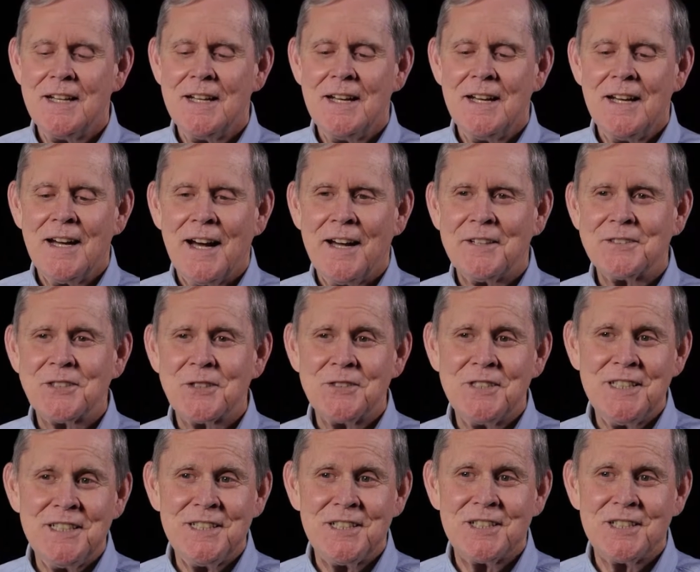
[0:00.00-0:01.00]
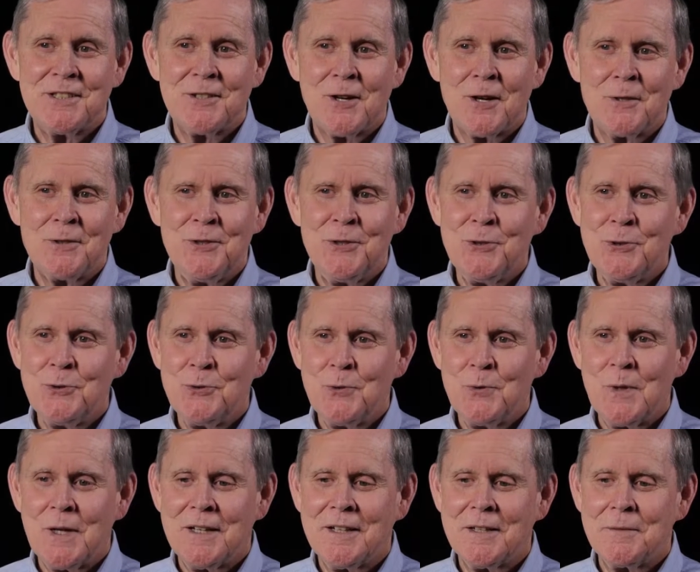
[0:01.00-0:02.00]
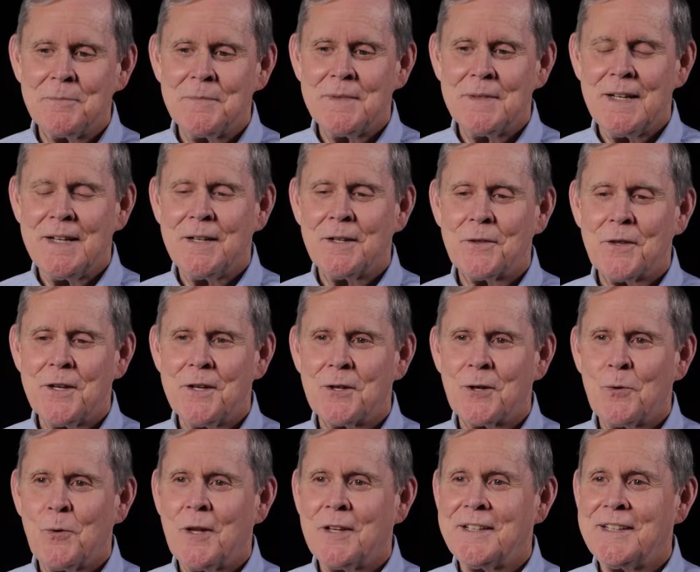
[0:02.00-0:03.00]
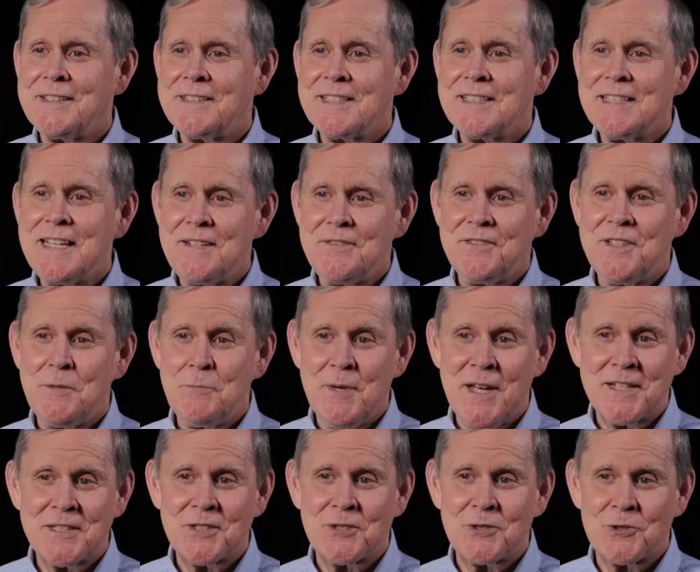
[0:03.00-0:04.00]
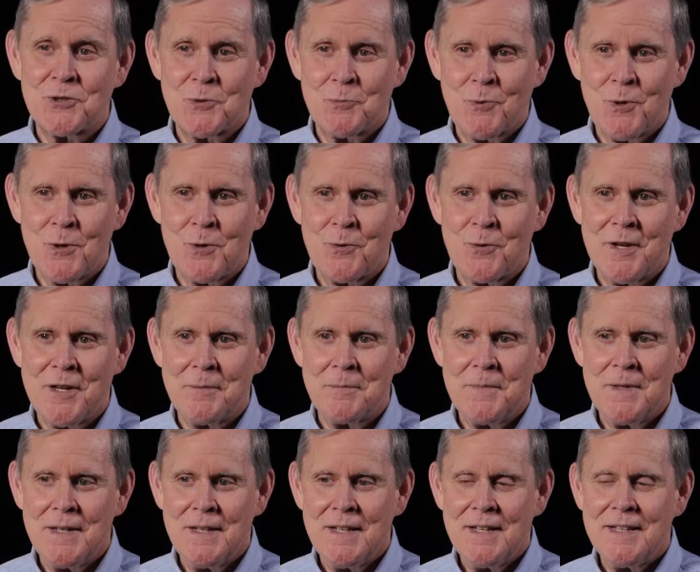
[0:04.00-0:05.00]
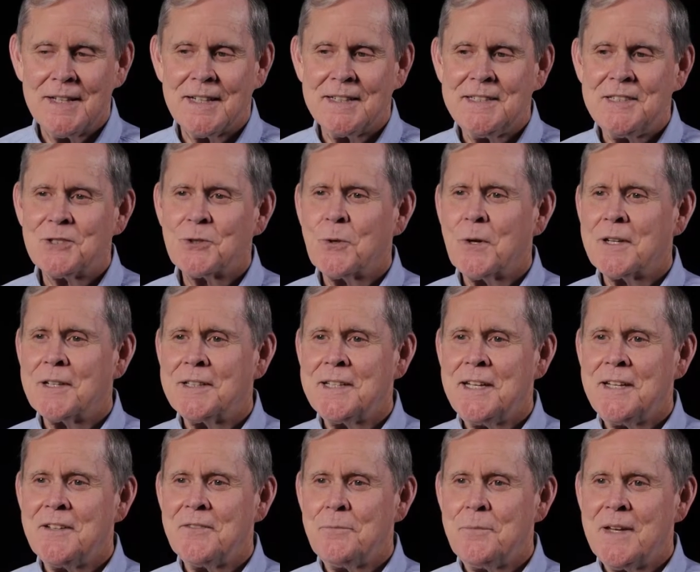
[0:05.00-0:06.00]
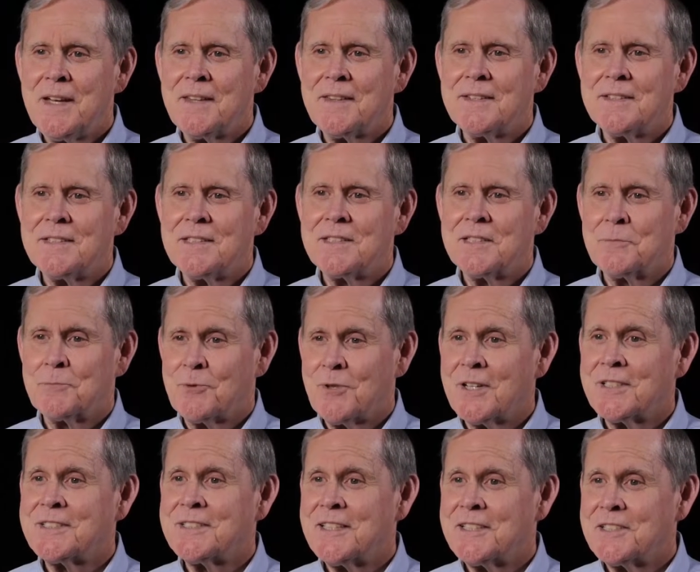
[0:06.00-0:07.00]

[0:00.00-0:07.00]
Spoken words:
I also teach in our new healthcare quality and safety master's program, and I teach quantitative methods and process